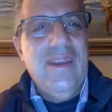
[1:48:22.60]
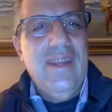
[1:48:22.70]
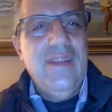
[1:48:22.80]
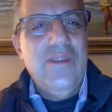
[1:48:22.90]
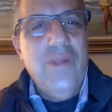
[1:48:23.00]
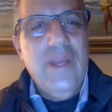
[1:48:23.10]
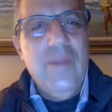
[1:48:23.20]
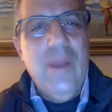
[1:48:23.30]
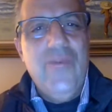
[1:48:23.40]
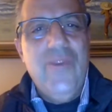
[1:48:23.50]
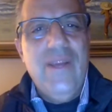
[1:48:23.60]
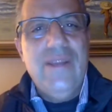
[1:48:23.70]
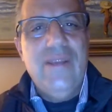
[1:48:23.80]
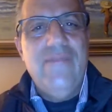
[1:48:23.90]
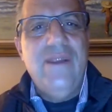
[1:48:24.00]
It is only in my prayers
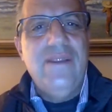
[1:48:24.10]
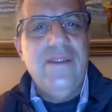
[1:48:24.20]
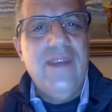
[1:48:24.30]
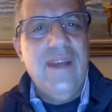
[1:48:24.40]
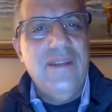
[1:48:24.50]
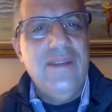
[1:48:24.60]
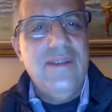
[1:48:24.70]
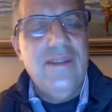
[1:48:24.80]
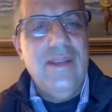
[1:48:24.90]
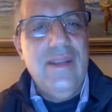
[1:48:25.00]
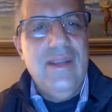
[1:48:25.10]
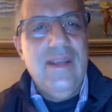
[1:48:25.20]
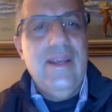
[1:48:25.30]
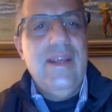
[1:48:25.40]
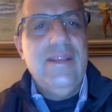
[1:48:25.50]
I find solace,
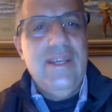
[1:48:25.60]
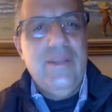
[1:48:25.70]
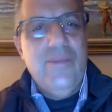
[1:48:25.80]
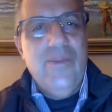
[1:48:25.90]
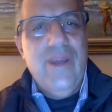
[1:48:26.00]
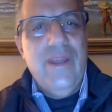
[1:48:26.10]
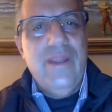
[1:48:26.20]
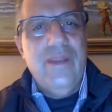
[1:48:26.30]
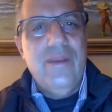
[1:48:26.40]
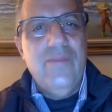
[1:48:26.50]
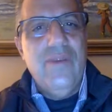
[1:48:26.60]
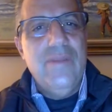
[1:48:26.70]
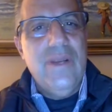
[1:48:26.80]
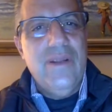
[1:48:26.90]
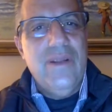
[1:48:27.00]
as each breath brings
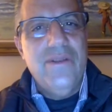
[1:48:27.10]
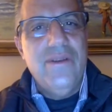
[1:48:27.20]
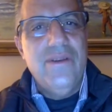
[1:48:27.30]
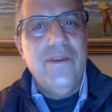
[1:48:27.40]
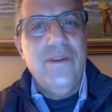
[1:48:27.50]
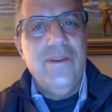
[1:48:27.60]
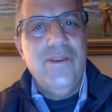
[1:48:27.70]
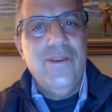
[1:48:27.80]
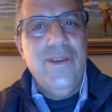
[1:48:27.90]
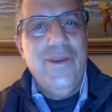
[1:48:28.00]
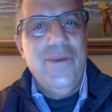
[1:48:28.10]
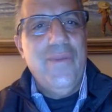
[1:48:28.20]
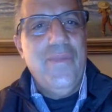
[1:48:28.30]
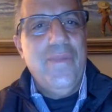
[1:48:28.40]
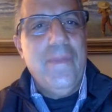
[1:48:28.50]
me closer to you.
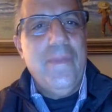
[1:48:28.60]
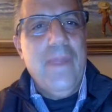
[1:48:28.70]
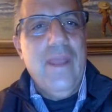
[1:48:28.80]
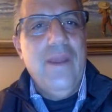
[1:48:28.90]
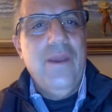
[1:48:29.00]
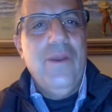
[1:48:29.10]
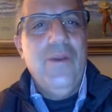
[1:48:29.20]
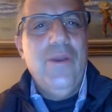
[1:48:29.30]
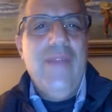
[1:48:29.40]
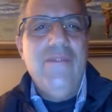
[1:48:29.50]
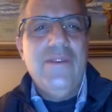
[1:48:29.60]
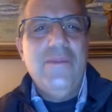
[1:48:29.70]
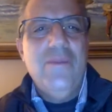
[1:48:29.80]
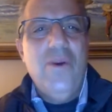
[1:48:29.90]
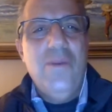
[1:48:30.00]
You gave us
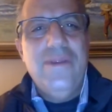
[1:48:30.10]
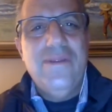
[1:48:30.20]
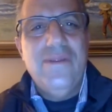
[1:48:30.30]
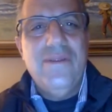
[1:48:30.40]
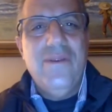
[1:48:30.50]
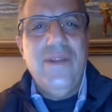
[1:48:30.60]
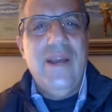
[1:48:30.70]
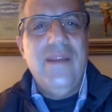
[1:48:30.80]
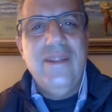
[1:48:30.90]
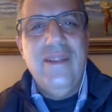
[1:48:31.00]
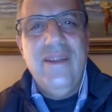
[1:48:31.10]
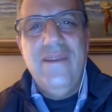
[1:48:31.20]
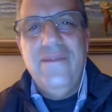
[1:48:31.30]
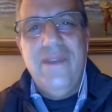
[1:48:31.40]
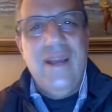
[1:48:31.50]
moments on how to
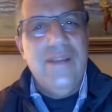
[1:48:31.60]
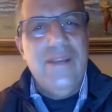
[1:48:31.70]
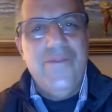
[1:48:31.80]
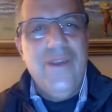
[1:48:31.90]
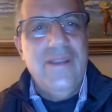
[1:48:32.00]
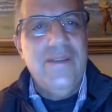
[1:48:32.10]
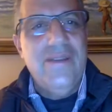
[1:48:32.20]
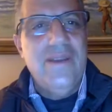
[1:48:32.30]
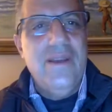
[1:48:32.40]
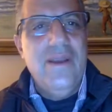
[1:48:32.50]
live as friends,